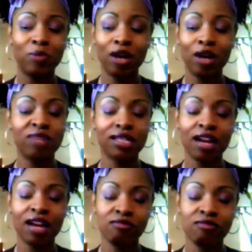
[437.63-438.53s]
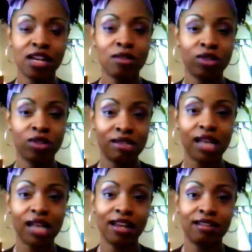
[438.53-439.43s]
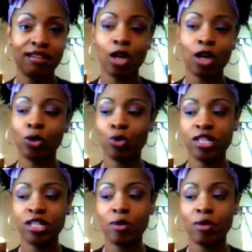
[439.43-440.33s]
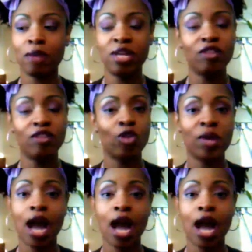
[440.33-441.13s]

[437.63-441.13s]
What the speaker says: but once I read the site and saw which ones they recommended for me,